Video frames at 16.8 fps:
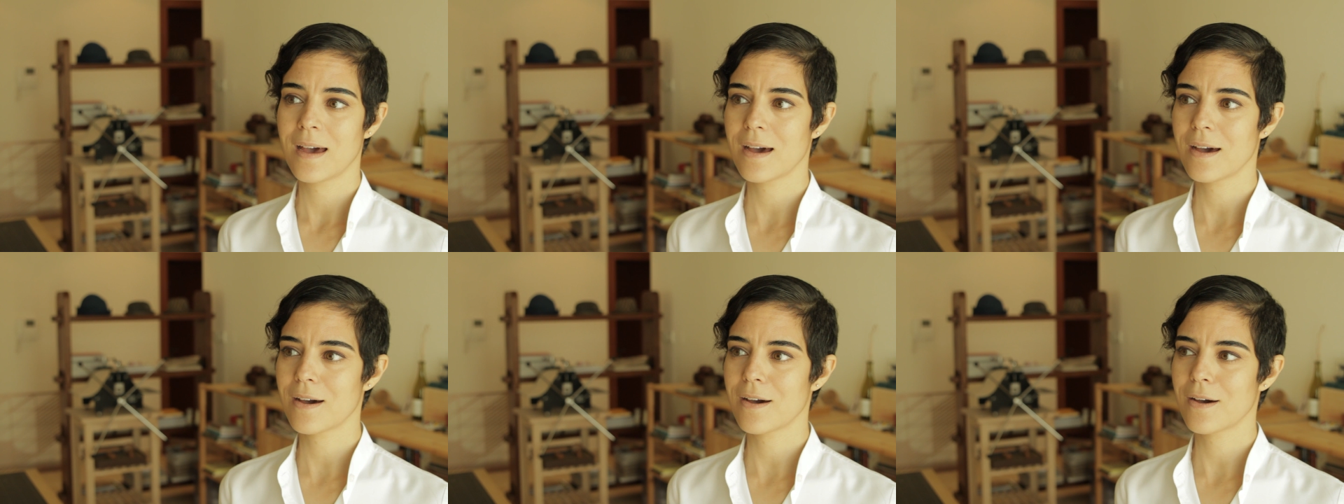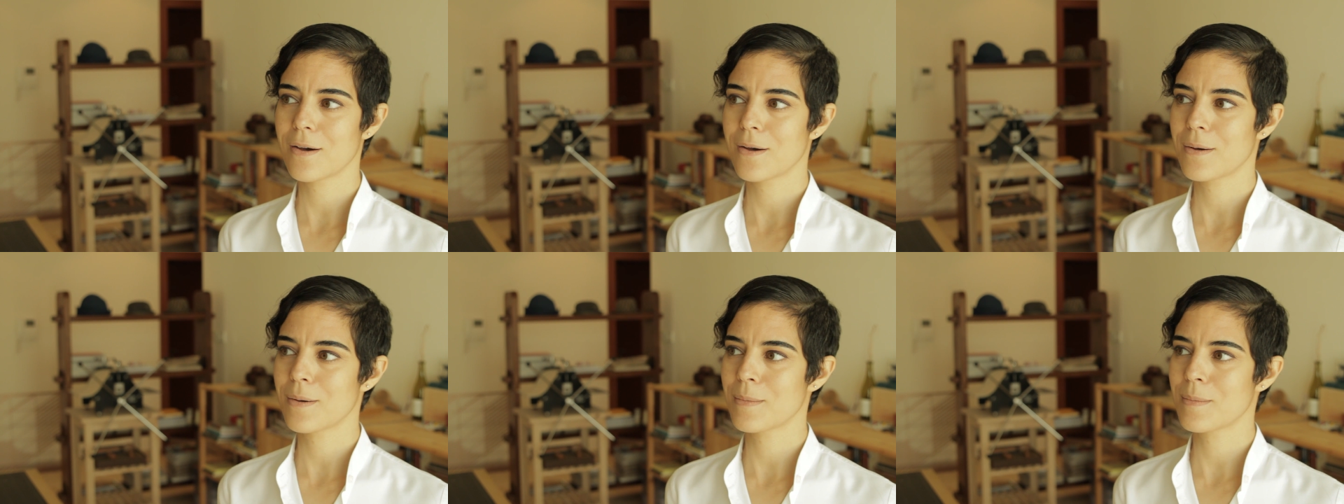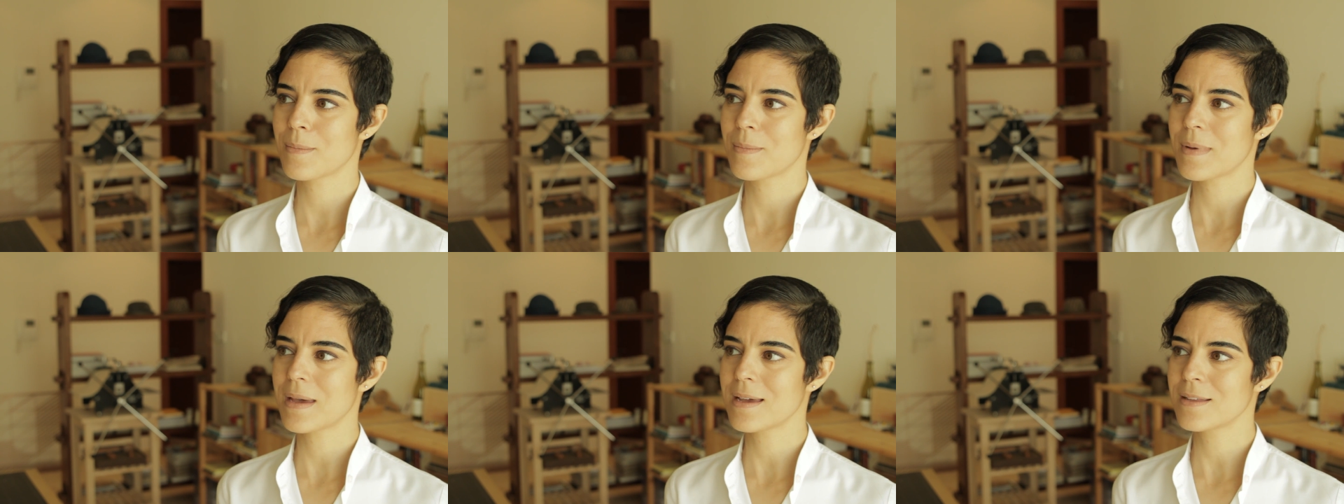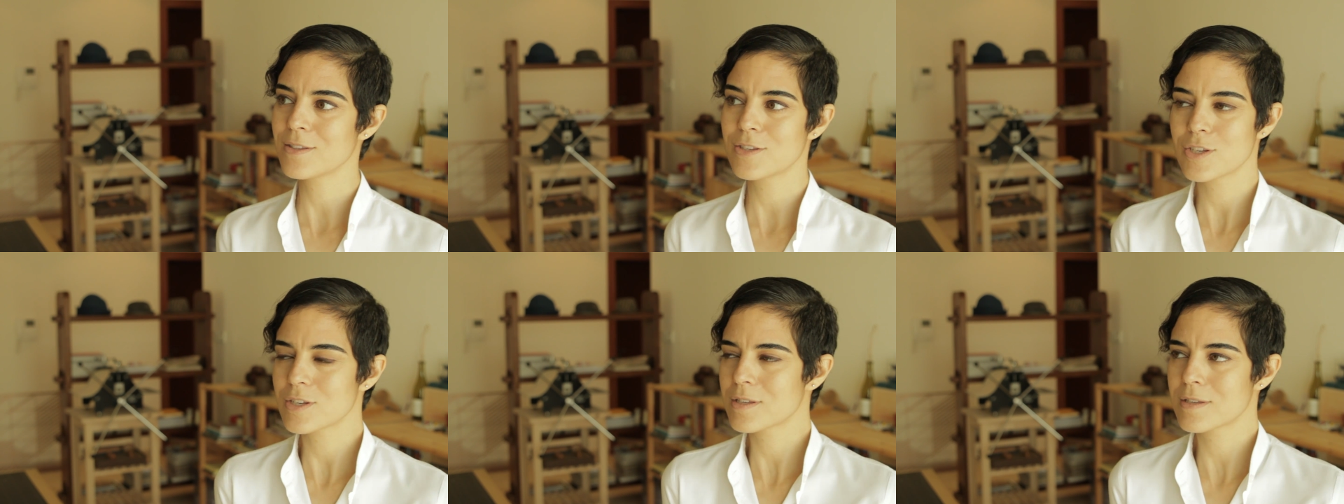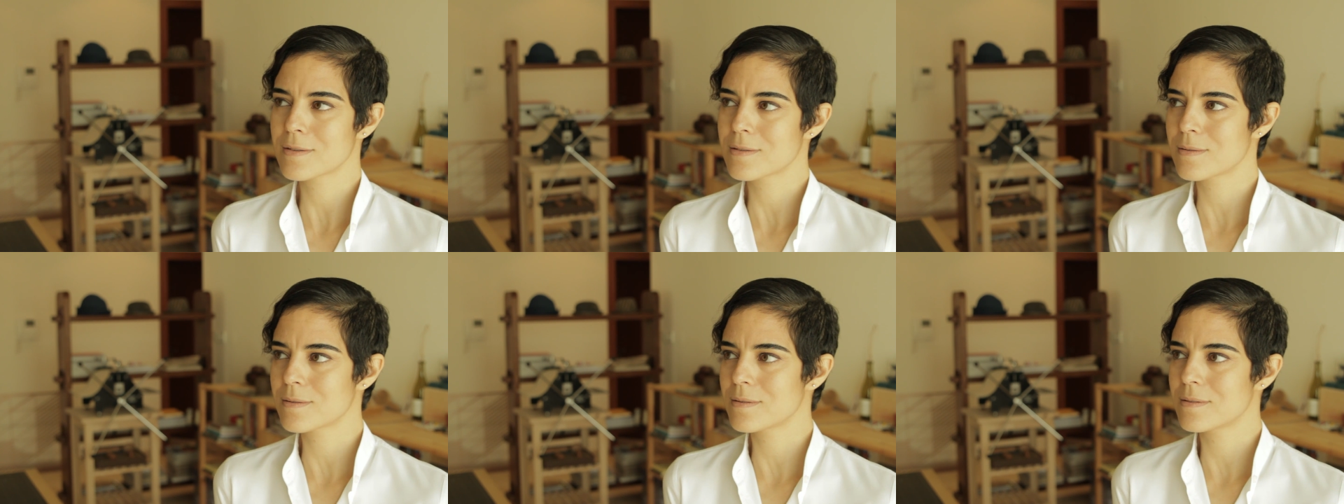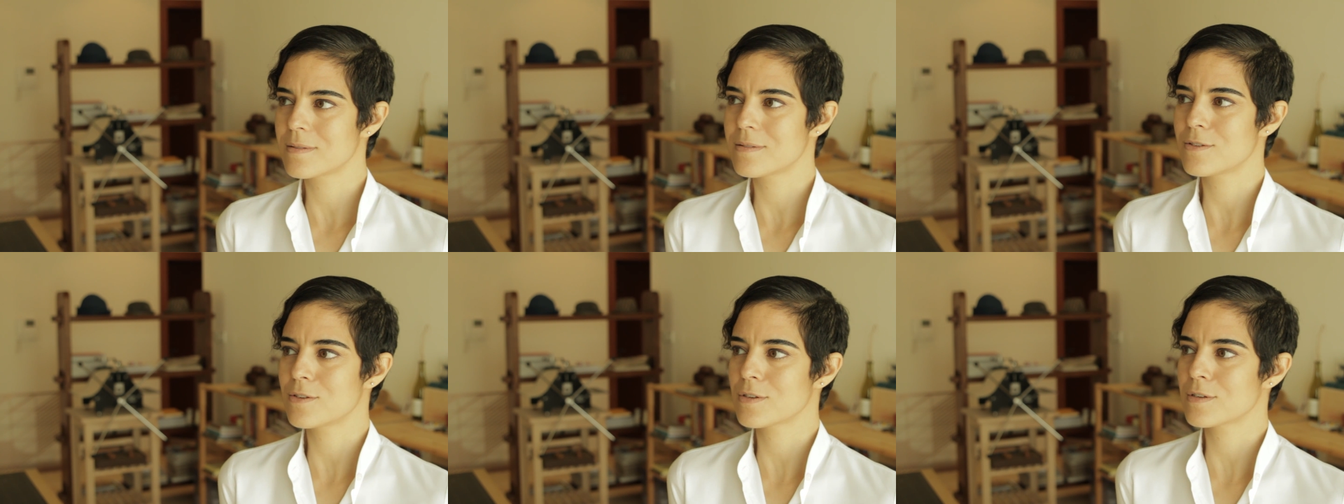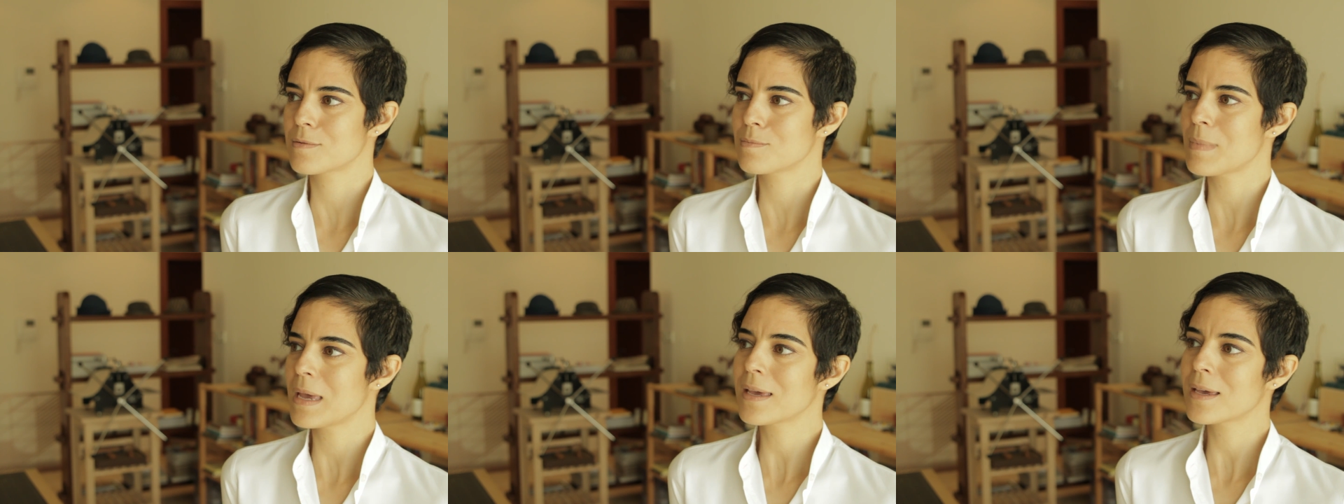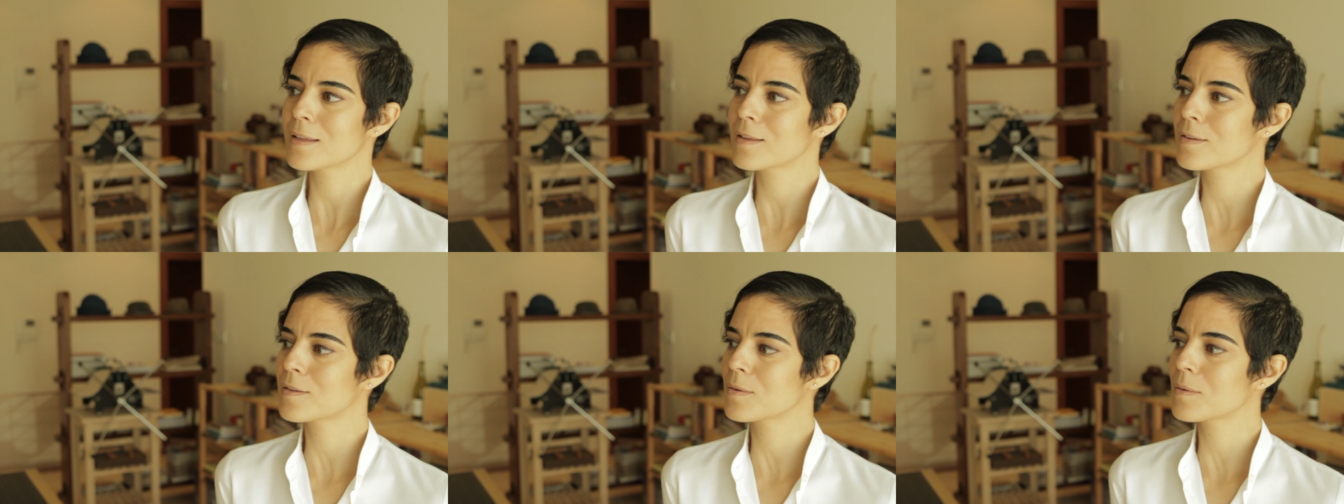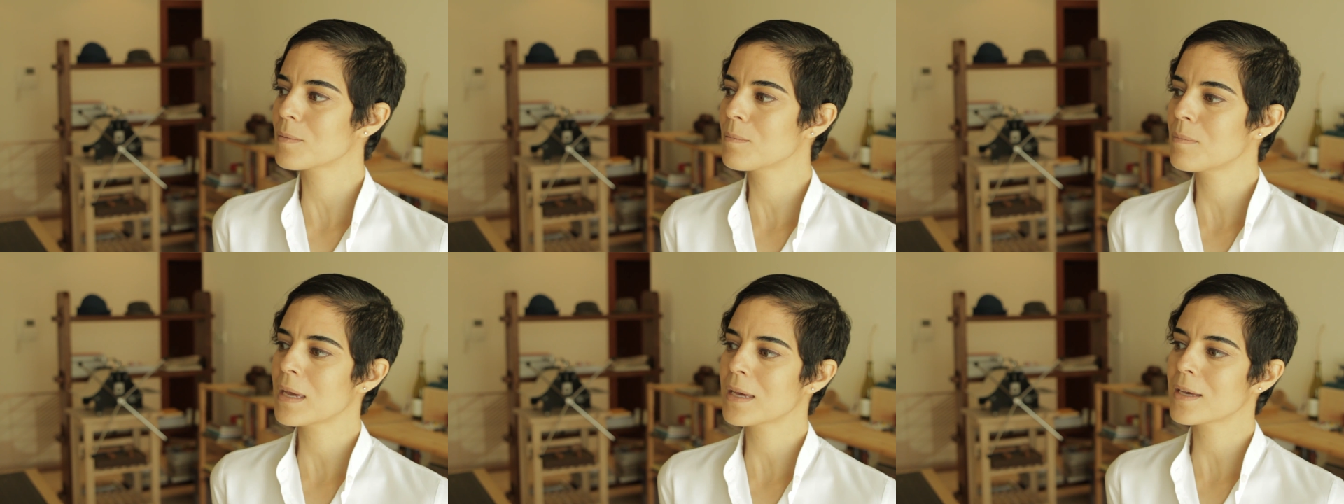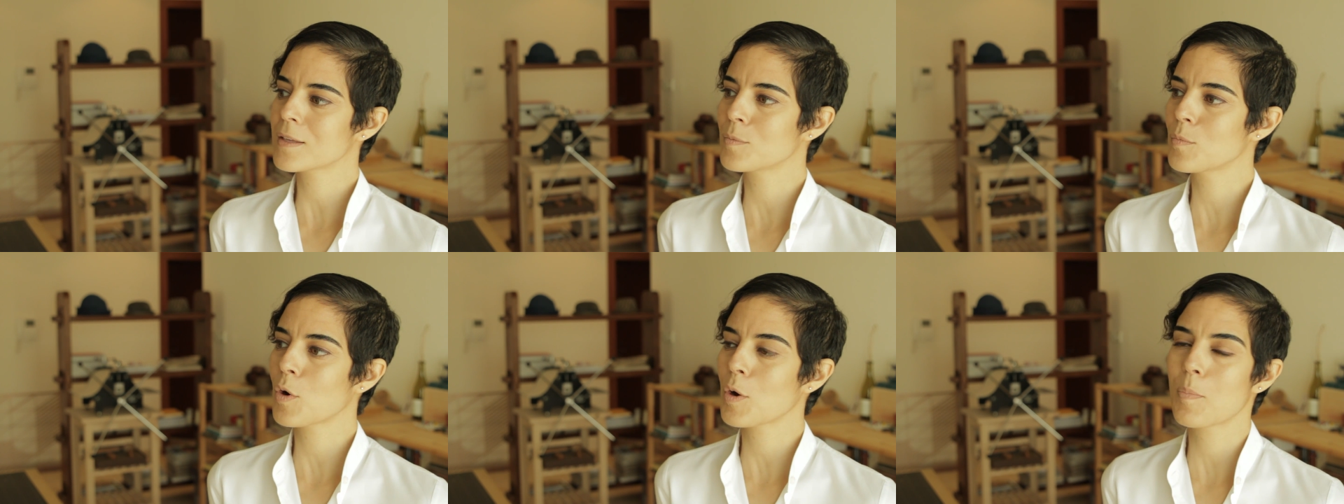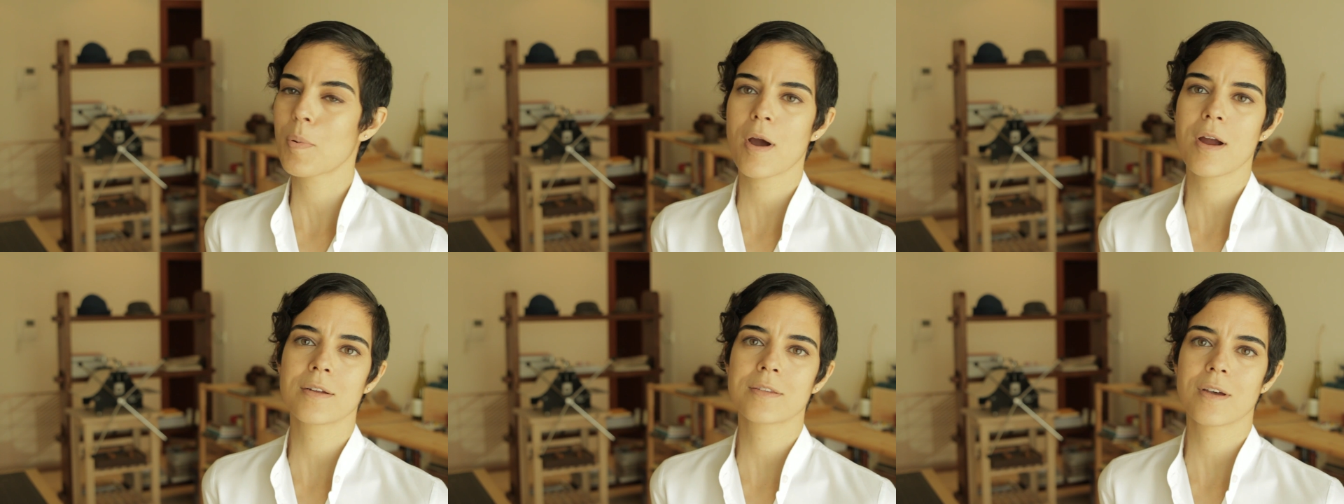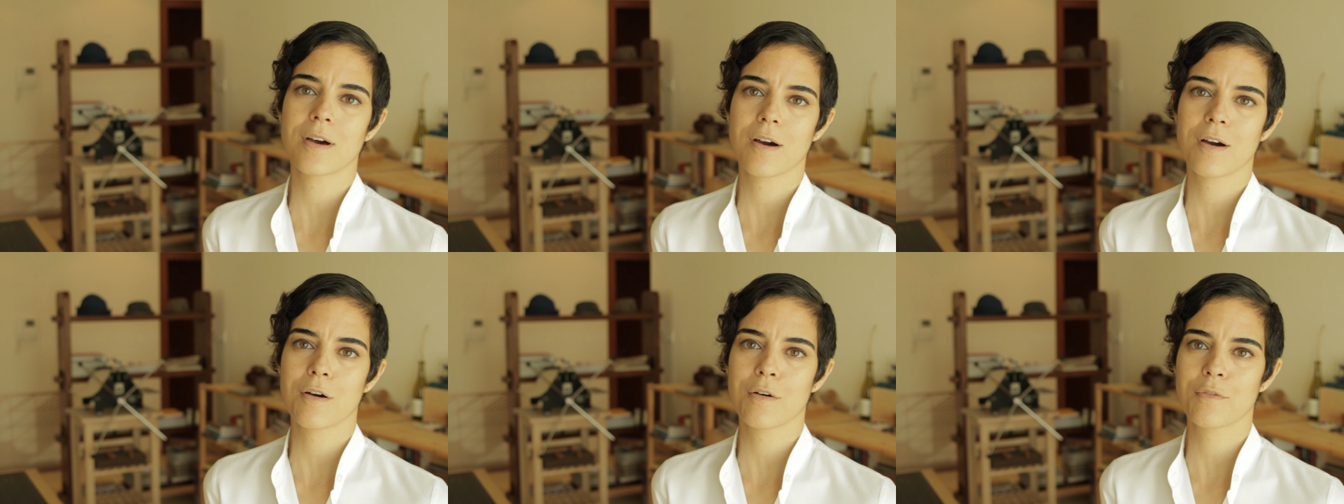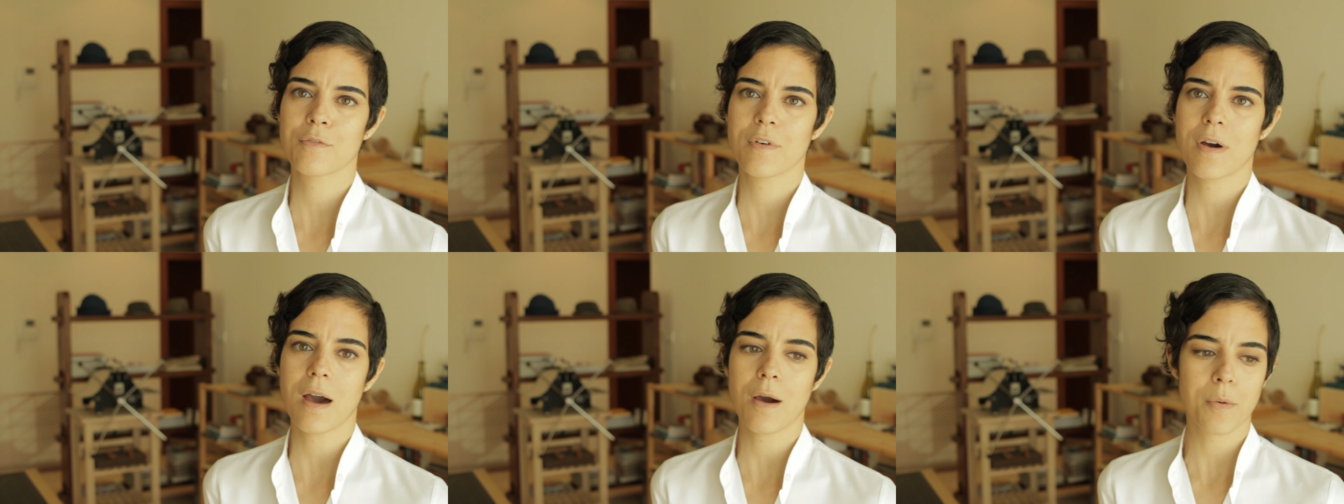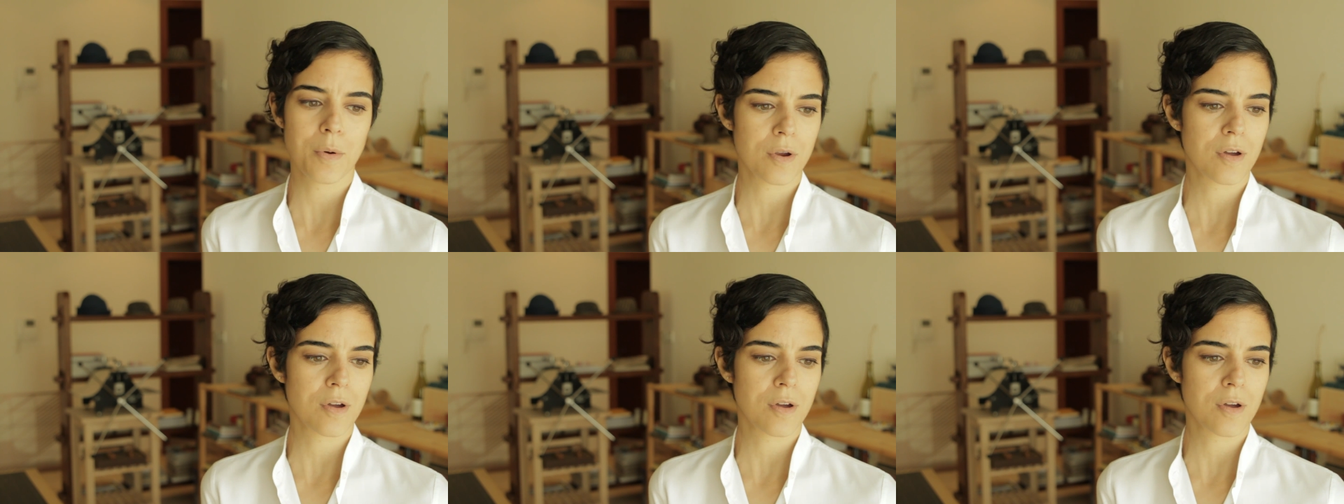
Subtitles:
and just make it more part of our